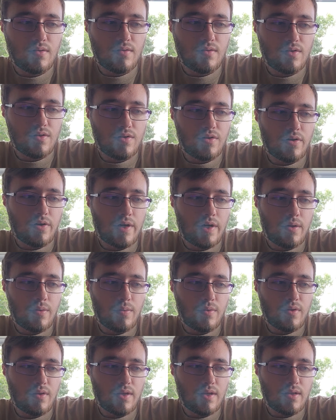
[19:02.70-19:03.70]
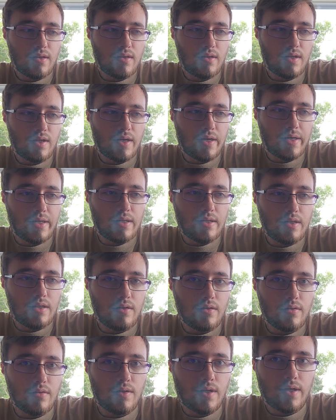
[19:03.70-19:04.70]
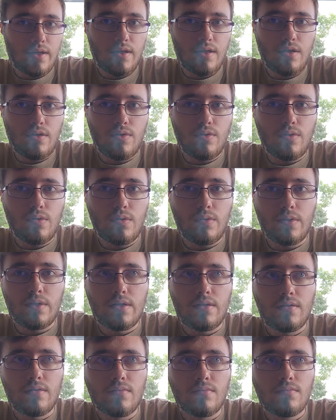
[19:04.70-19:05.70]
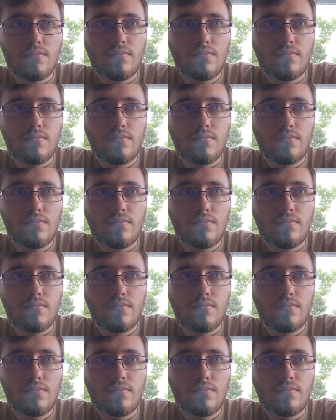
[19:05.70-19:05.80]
started out with like the 90 or 92, and